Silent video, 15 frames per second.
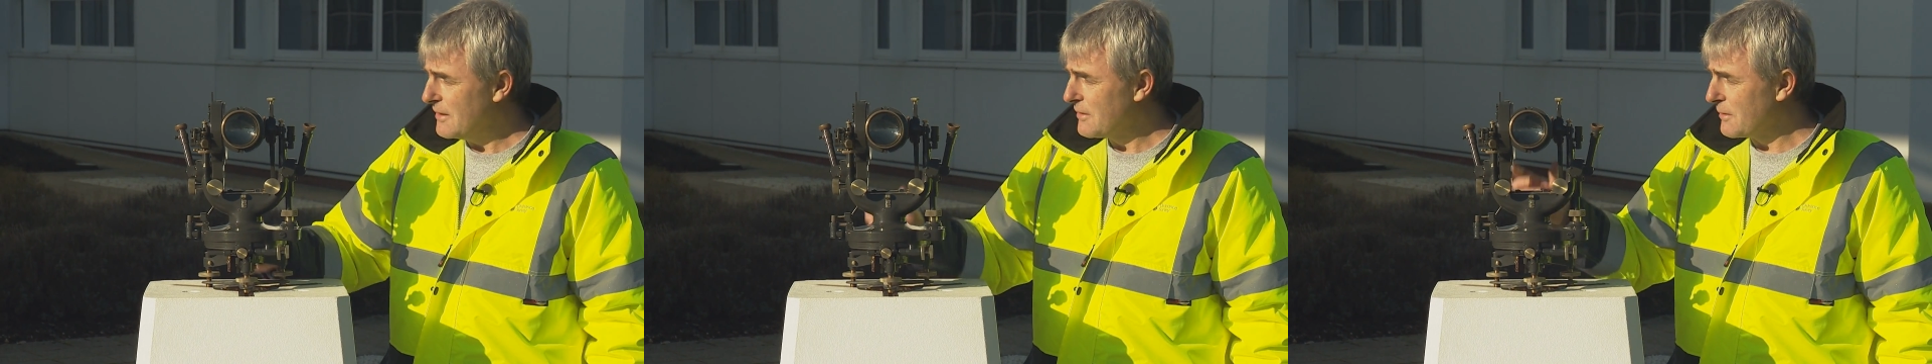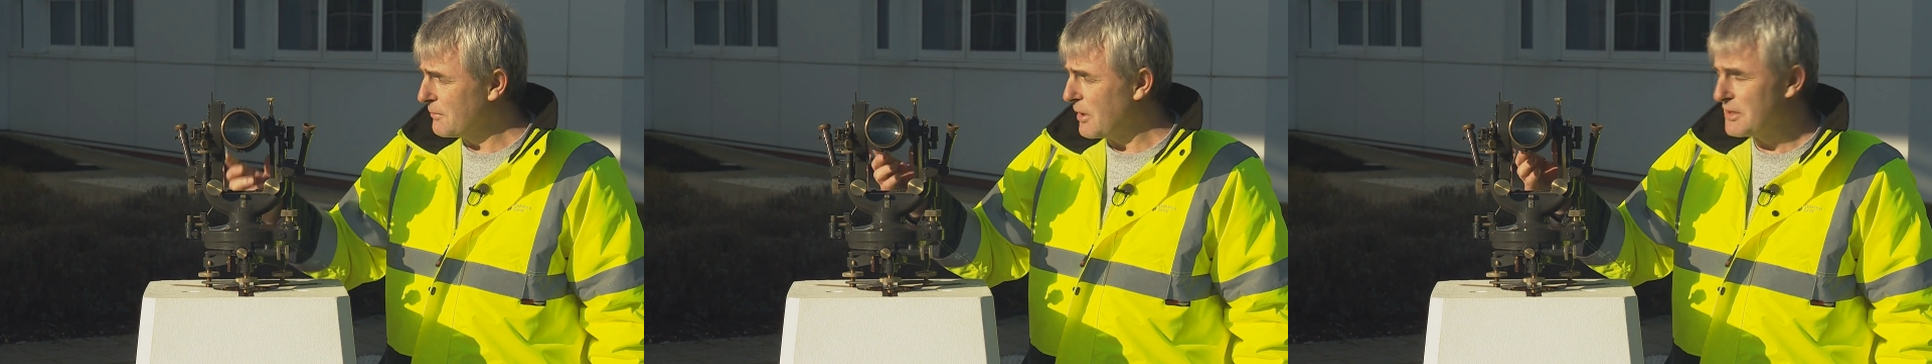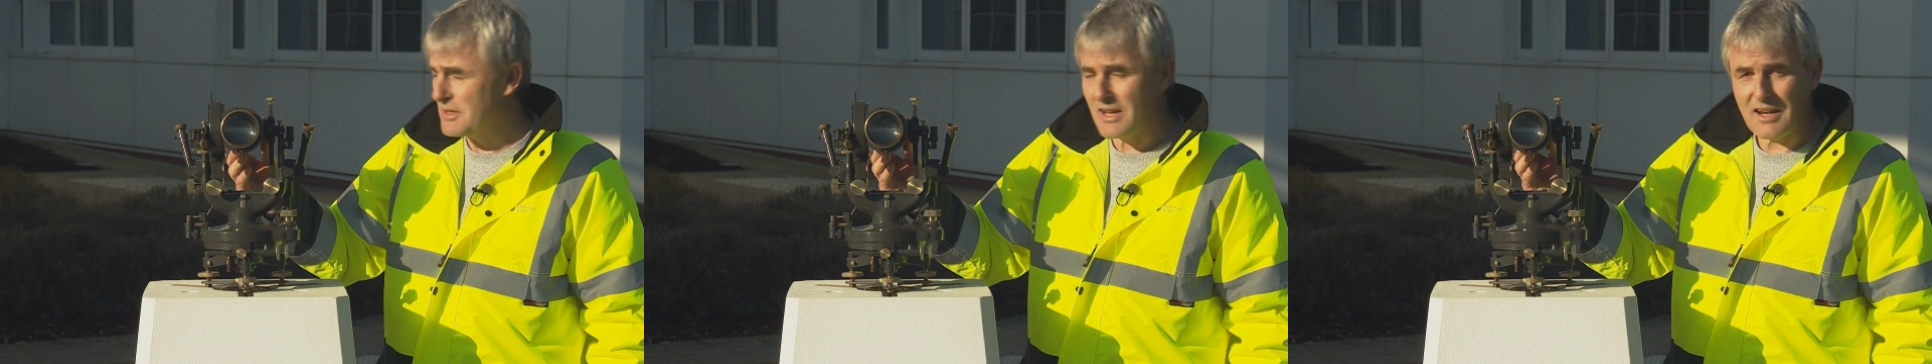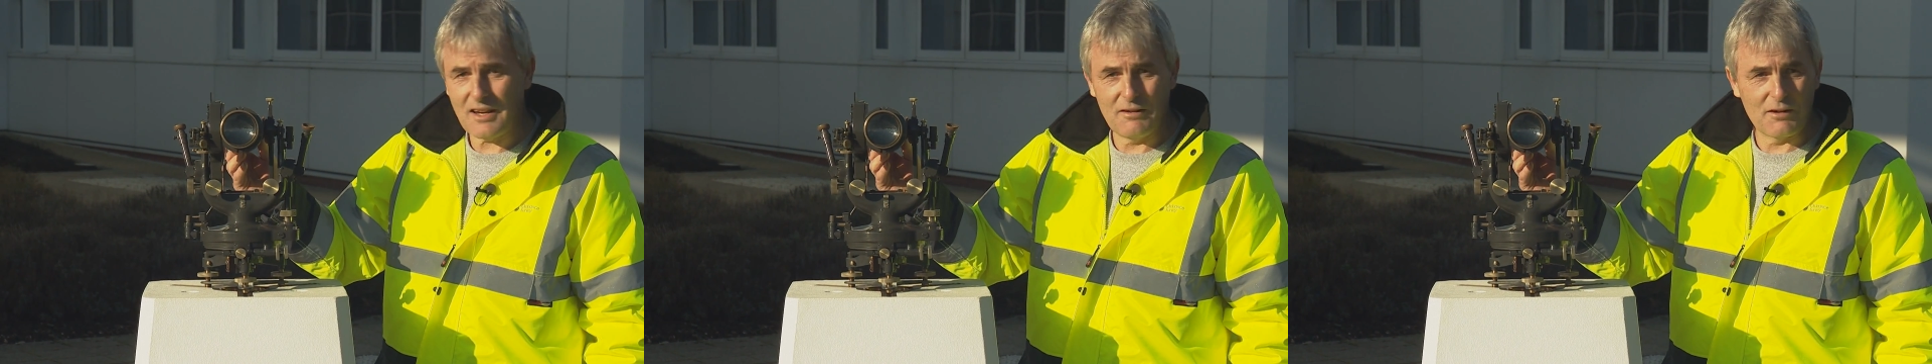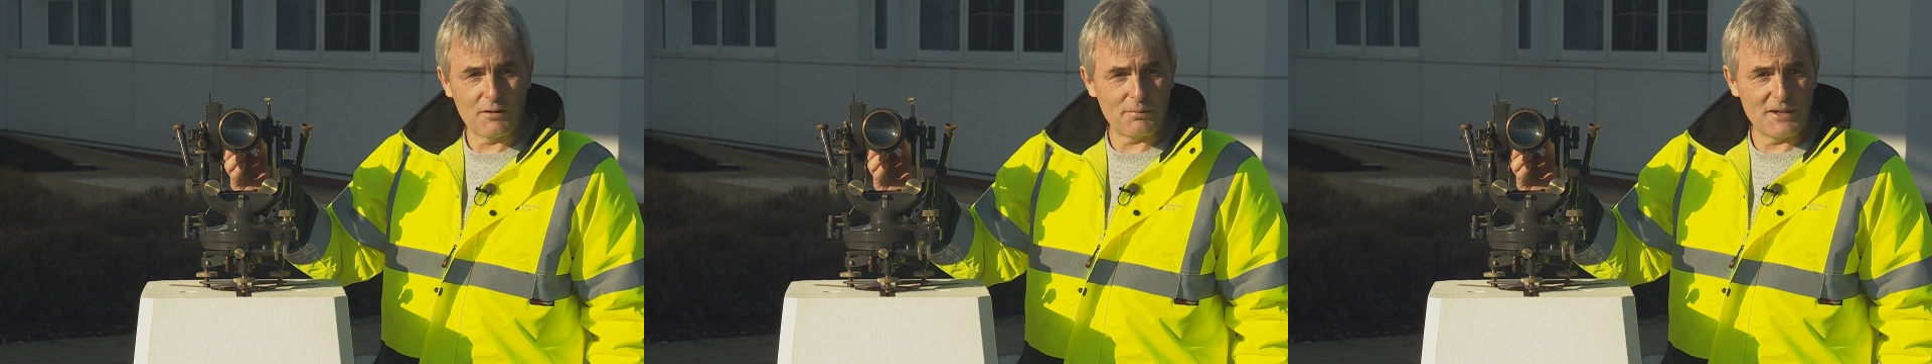the most
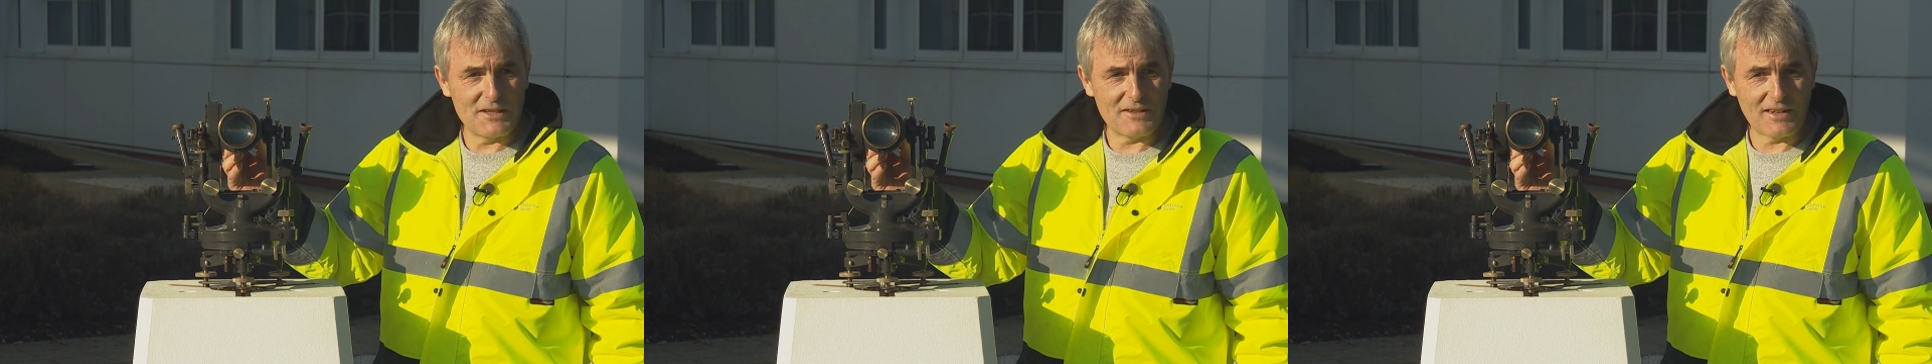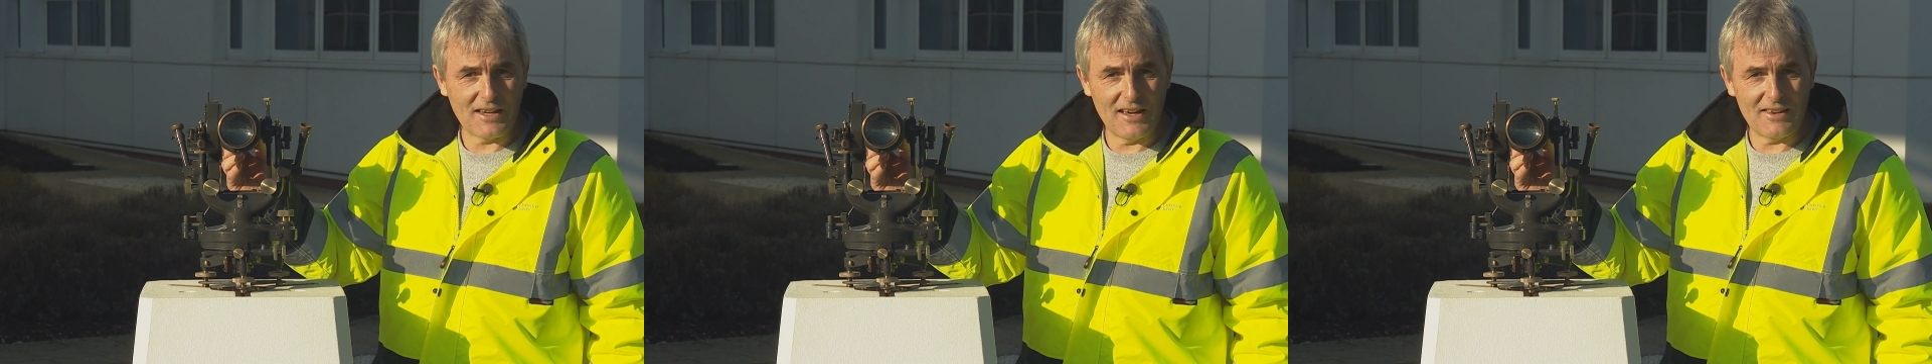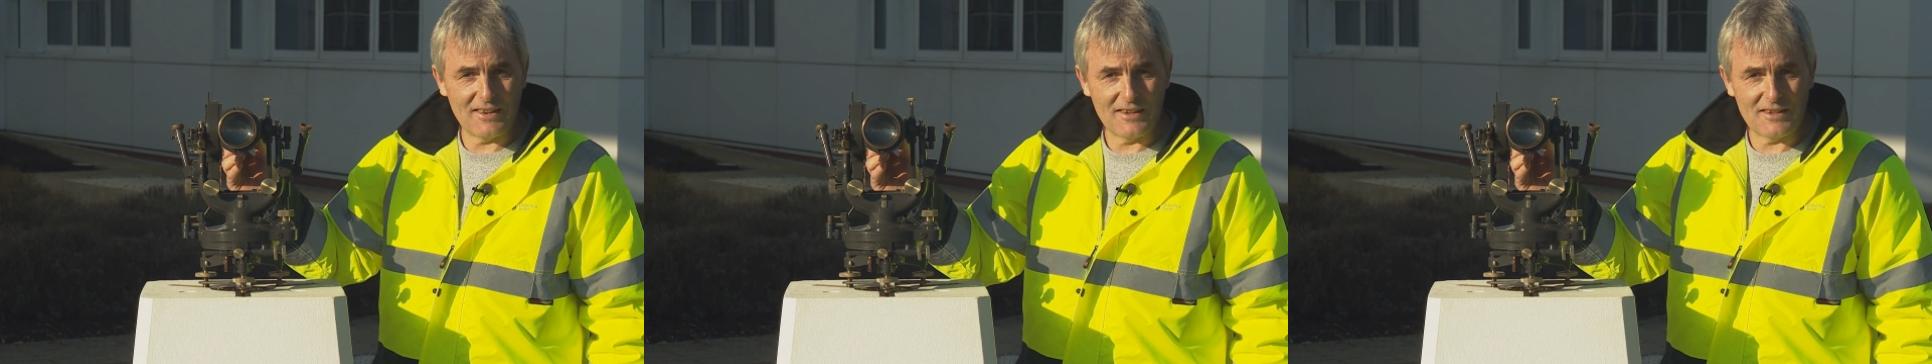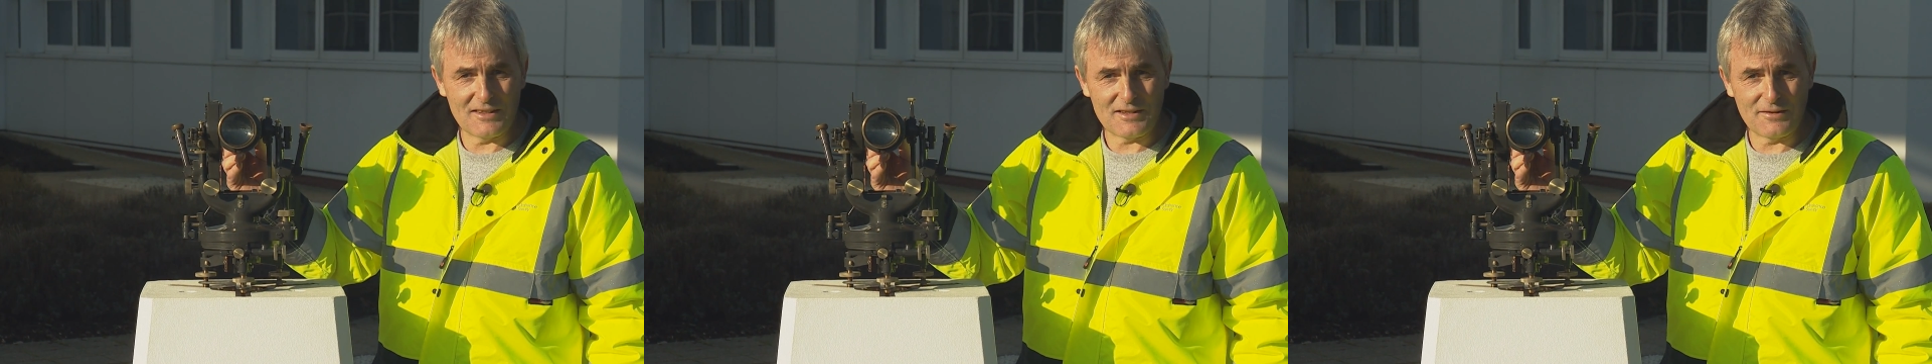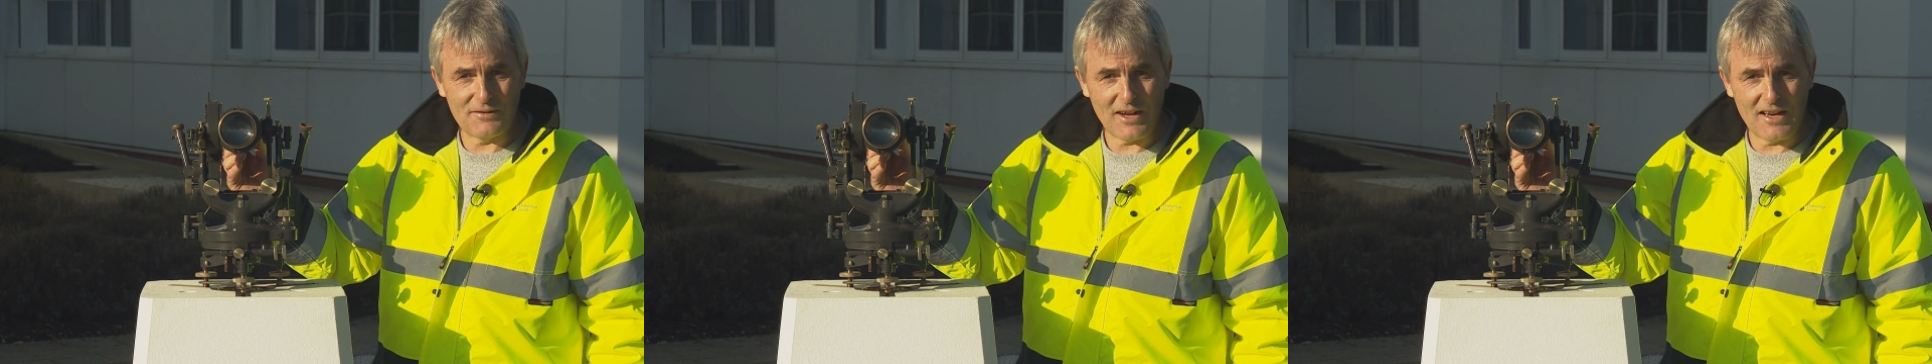accurate piece of kit that the
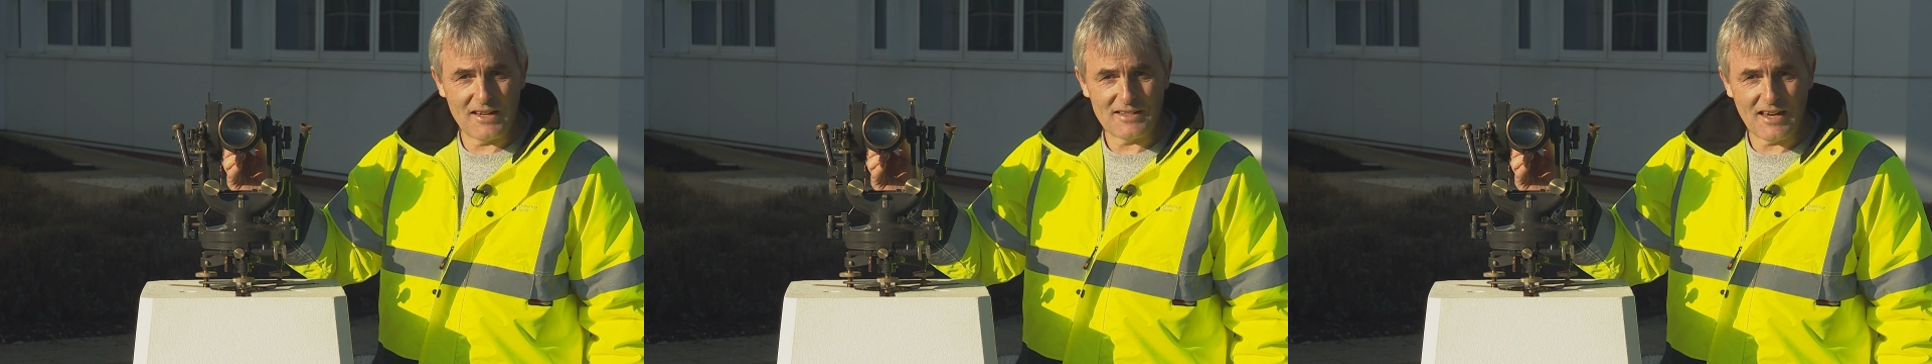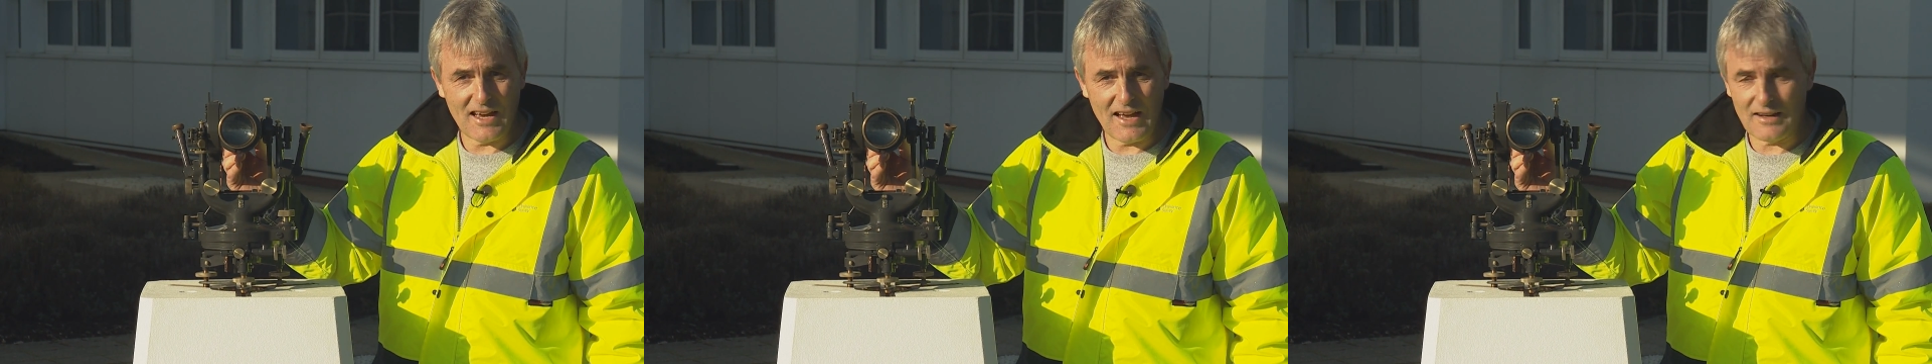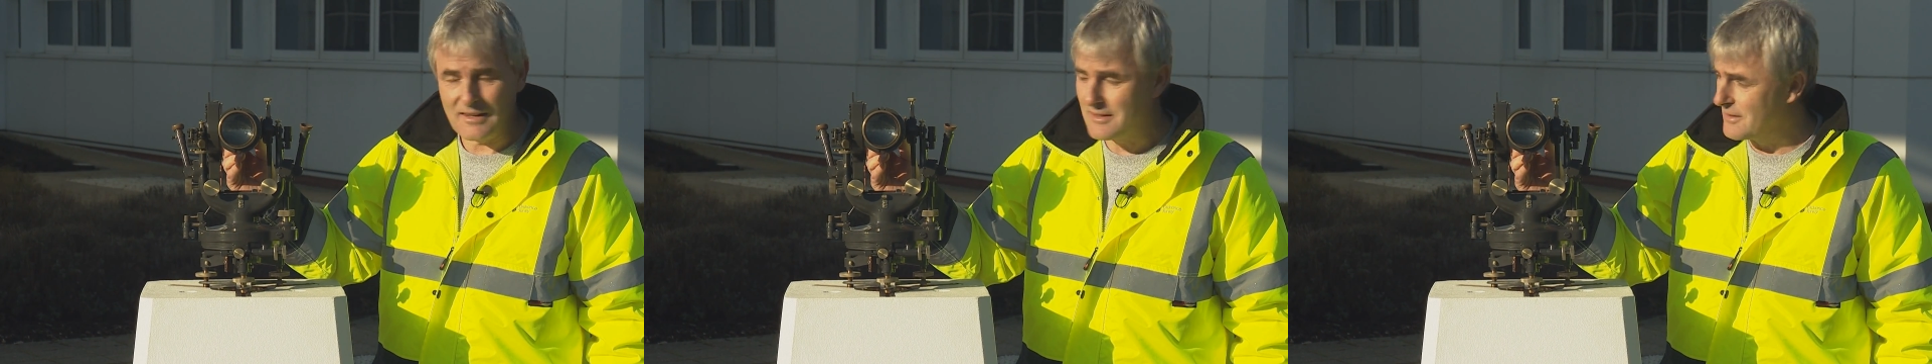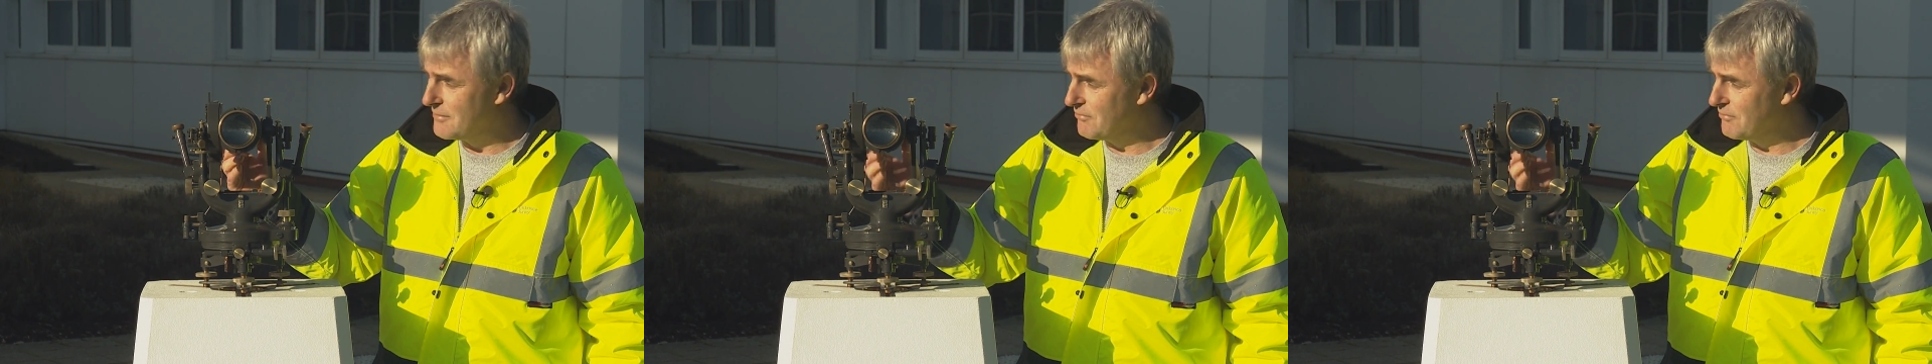surveyors had.